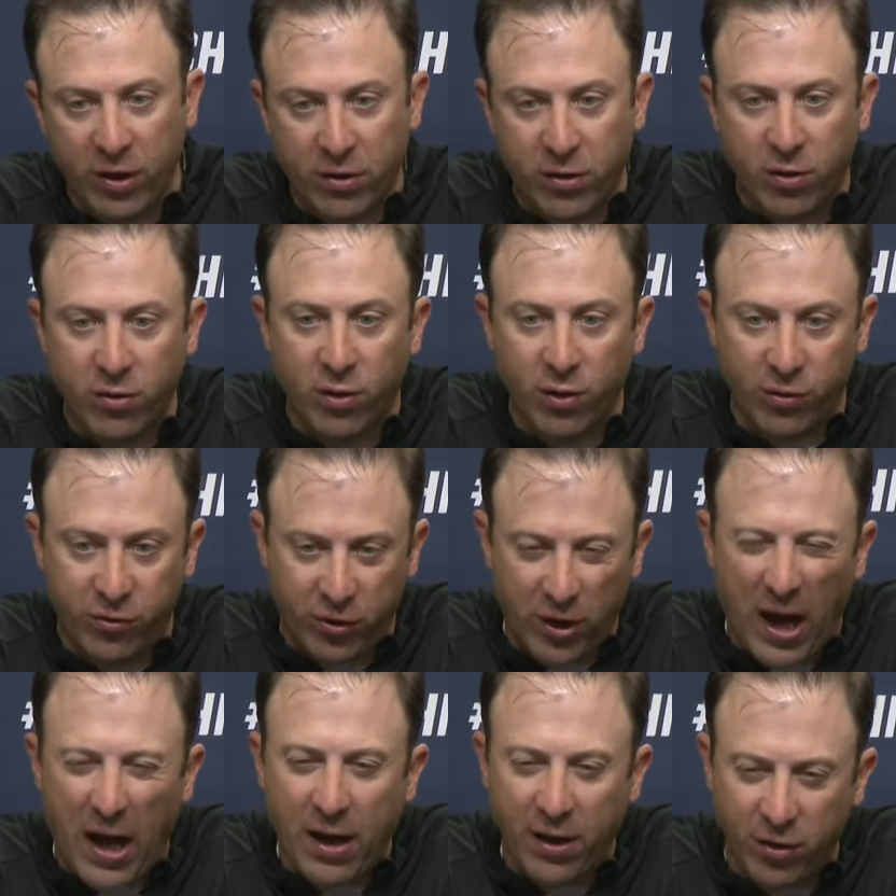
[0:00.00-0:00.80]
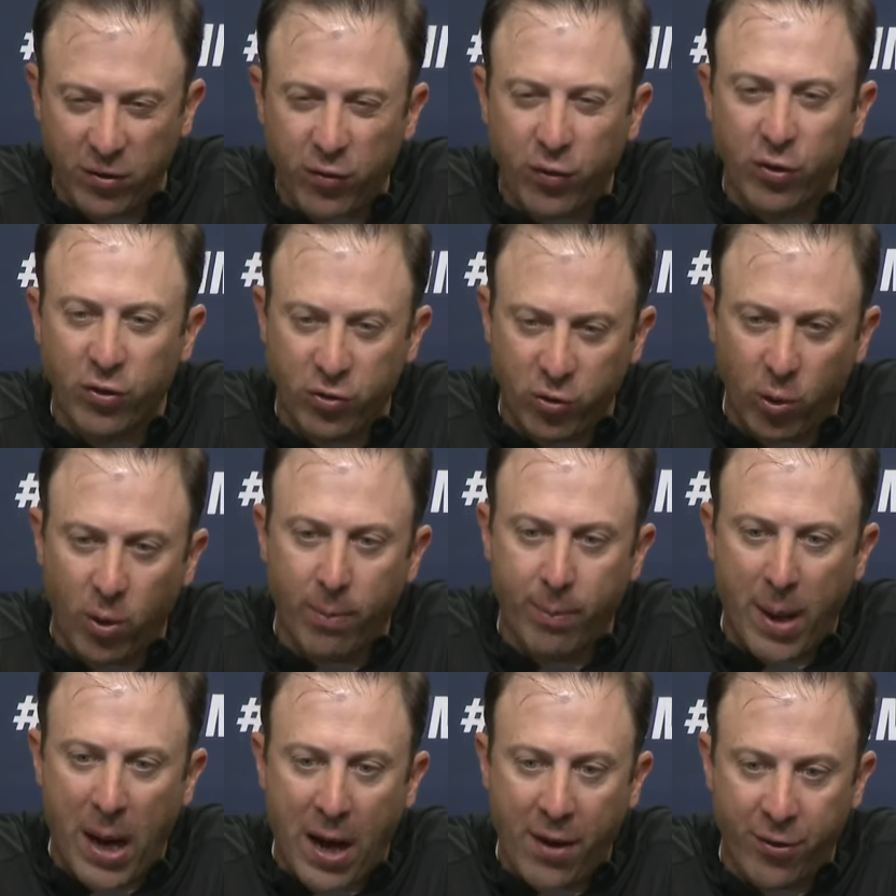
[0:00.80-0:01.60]
I thought their size for
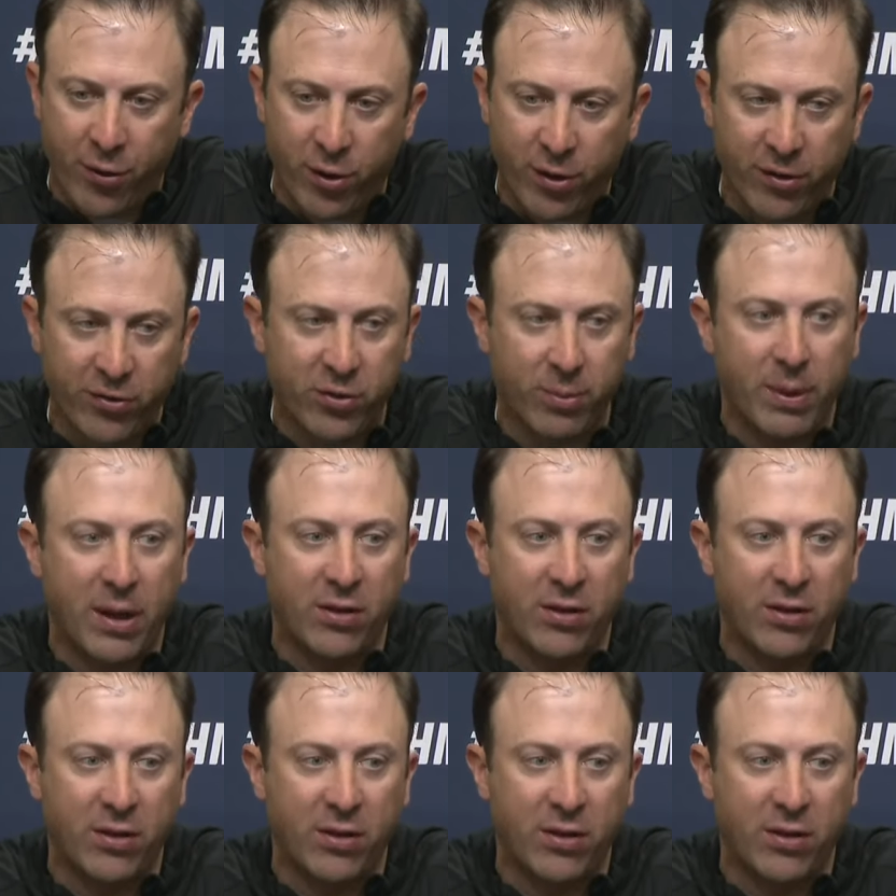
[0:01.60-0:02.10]
sure bothered us.